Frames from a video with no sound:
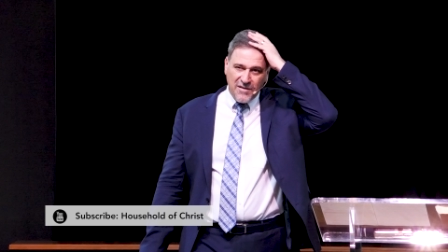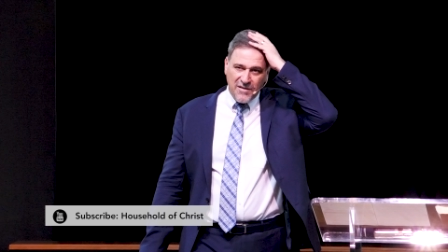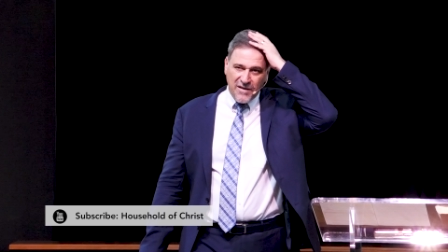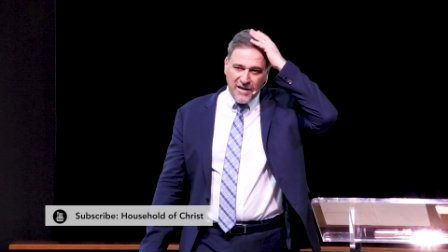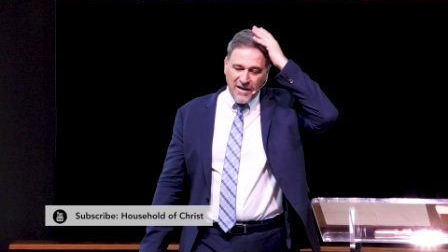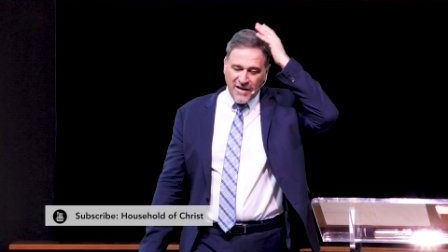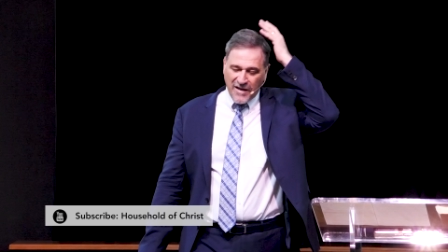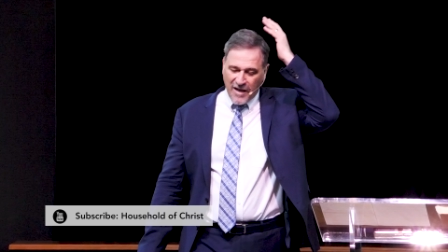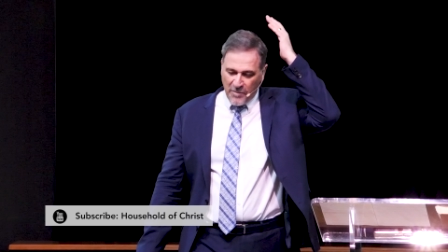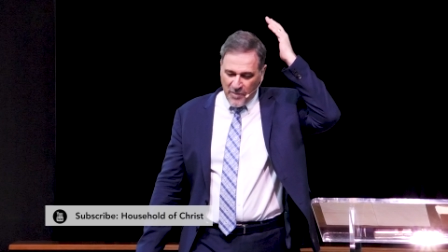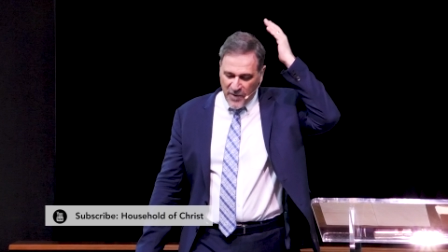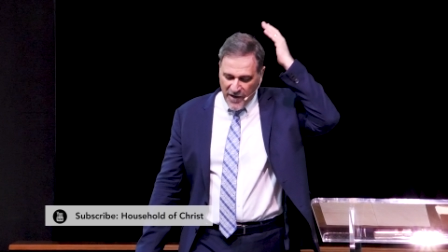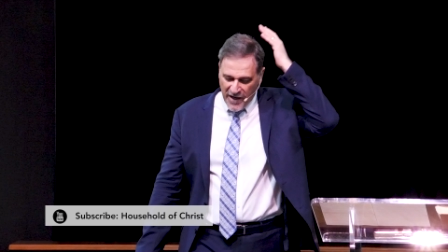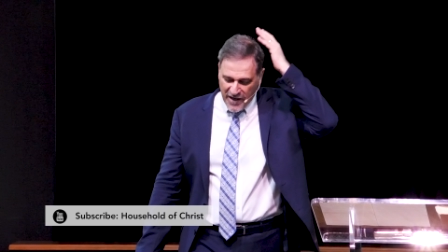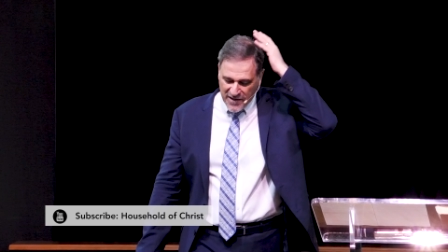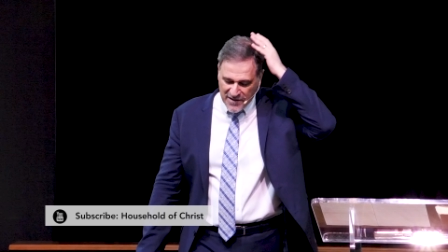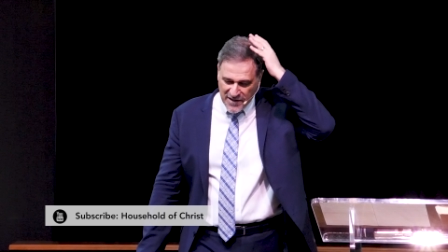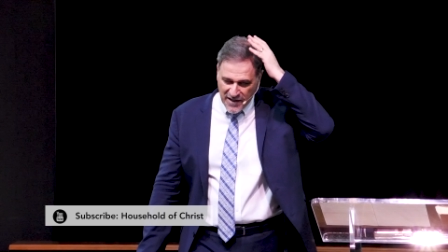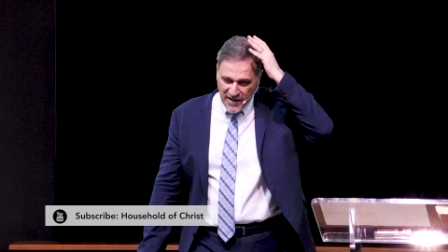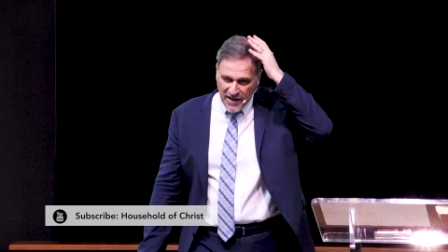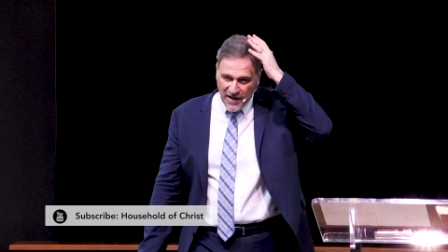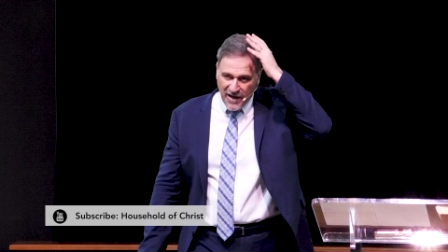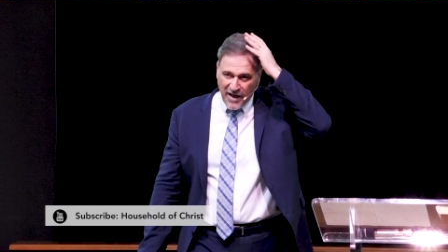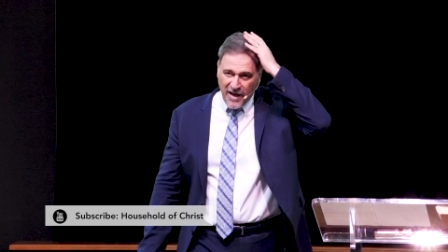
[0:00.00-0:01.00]
and I bring it
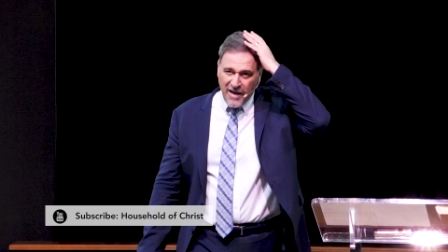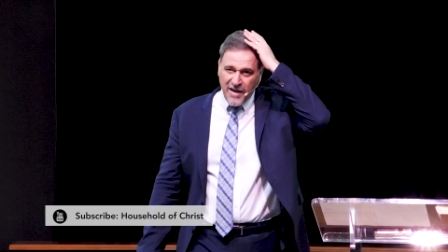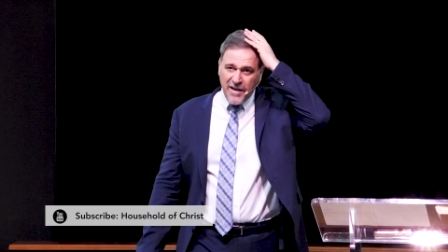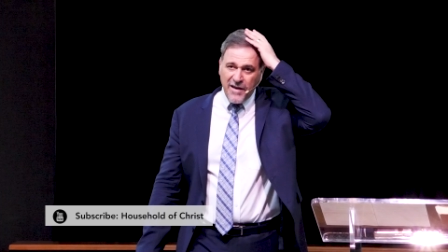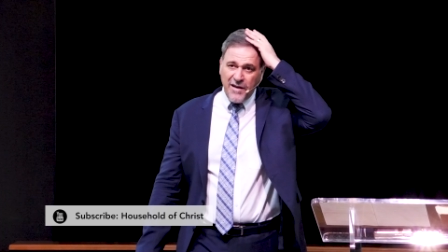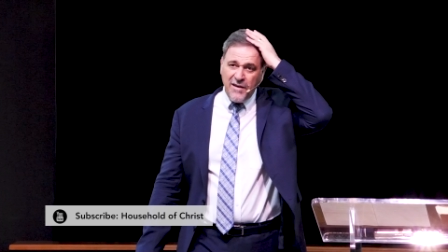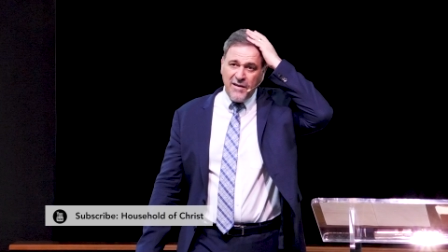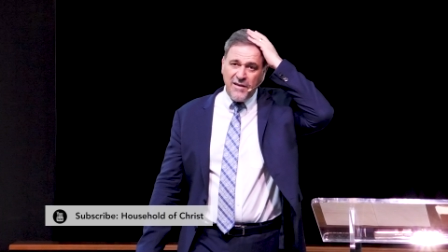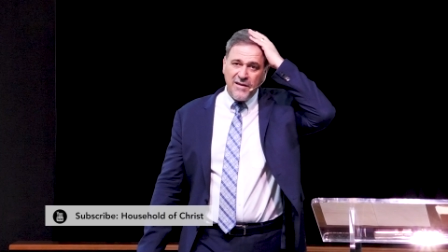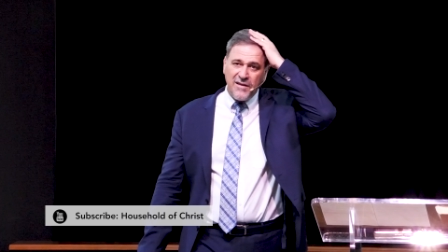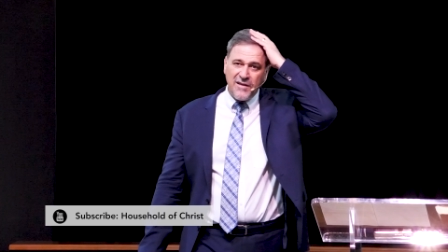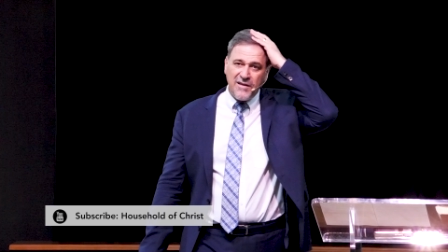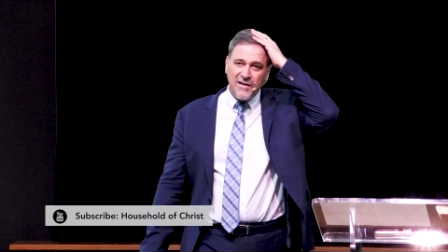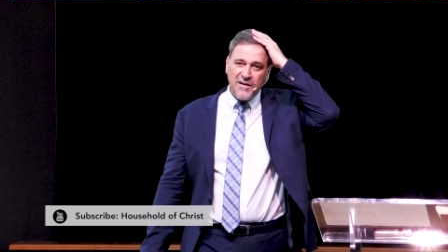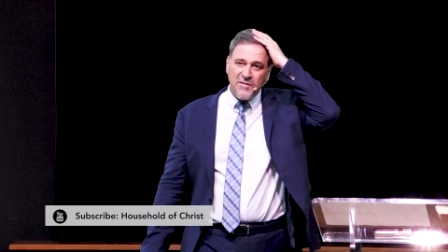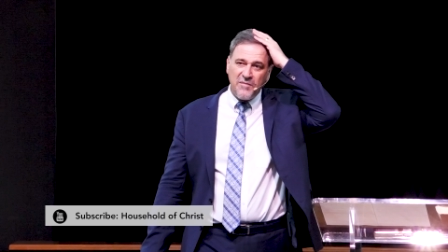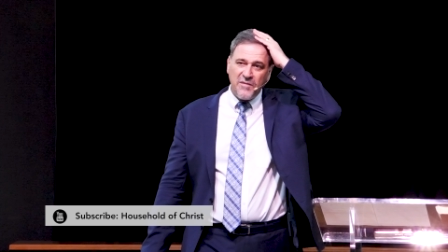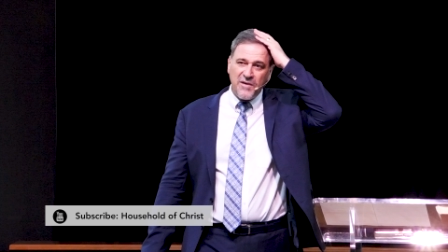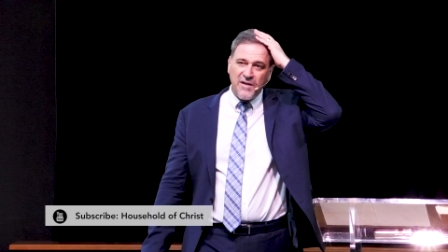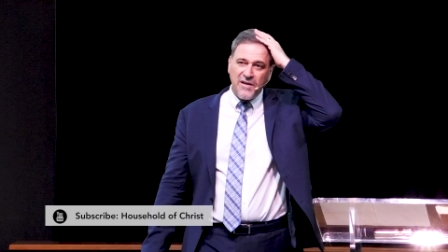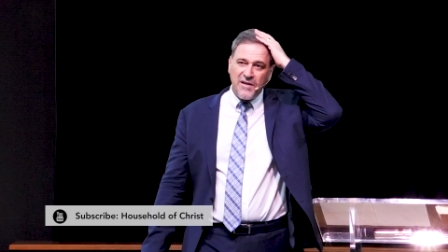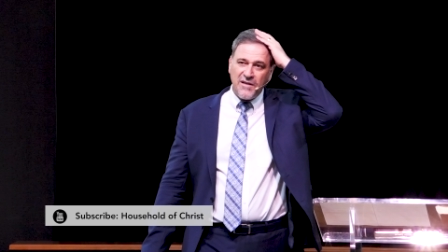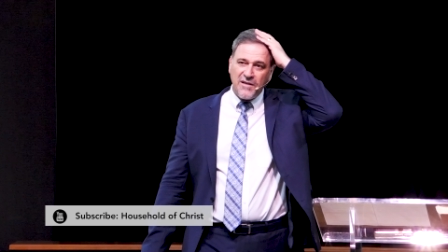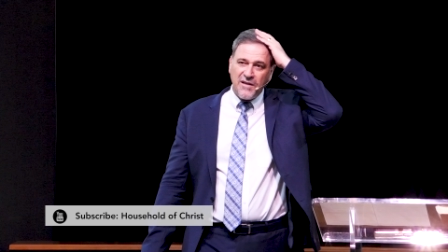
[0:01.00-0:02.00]
in line
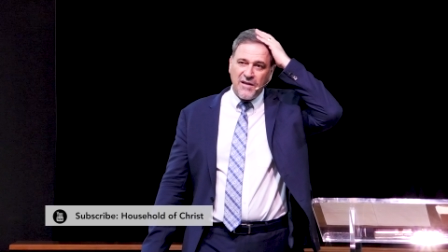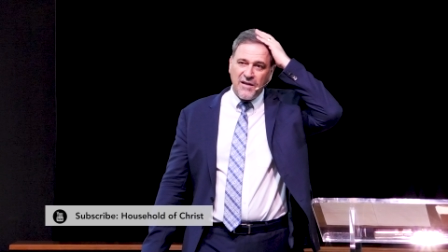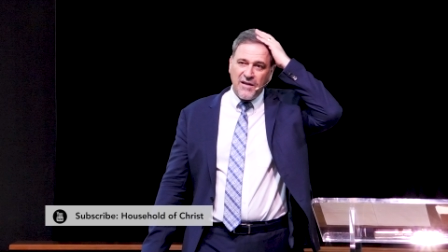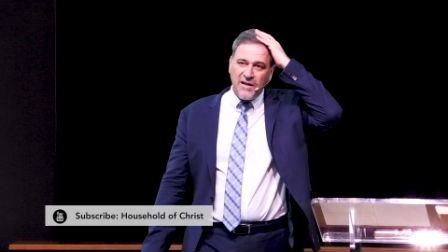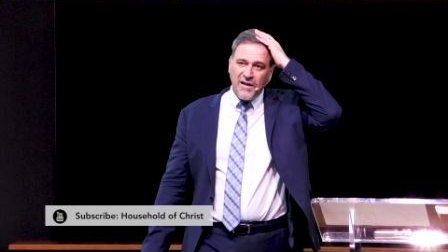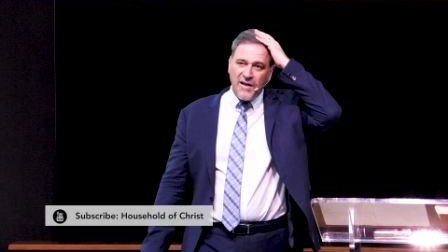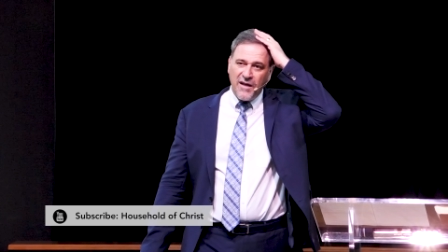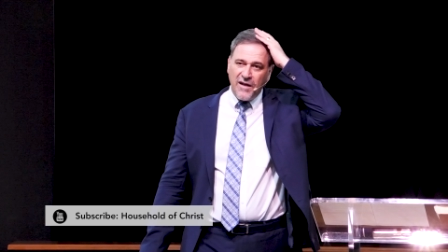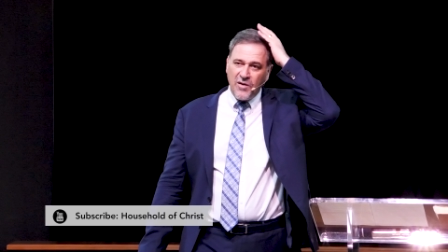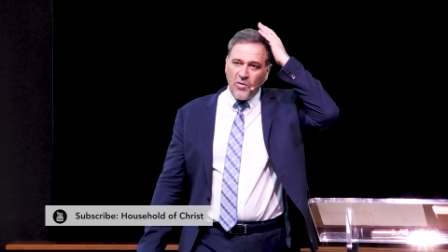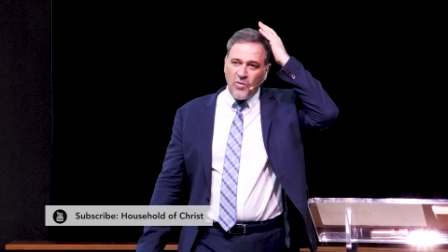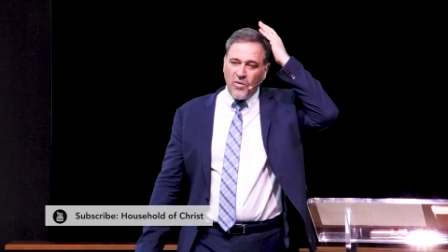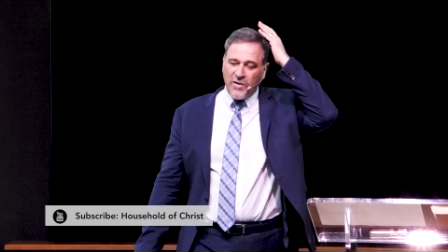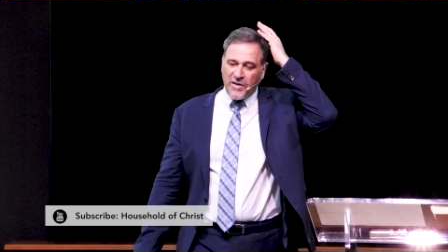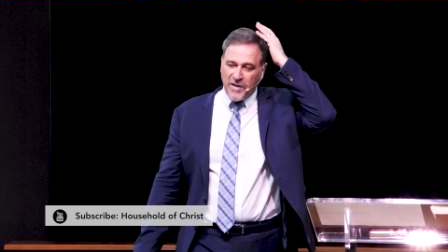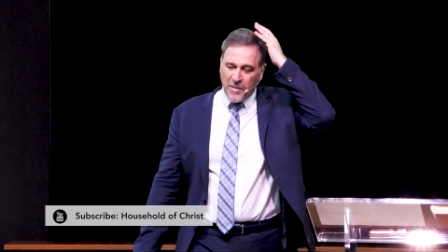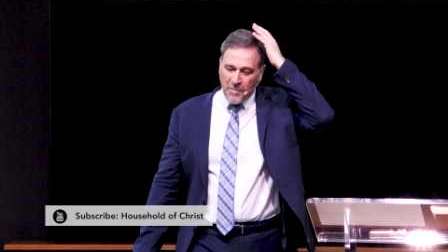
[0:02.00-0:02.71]
with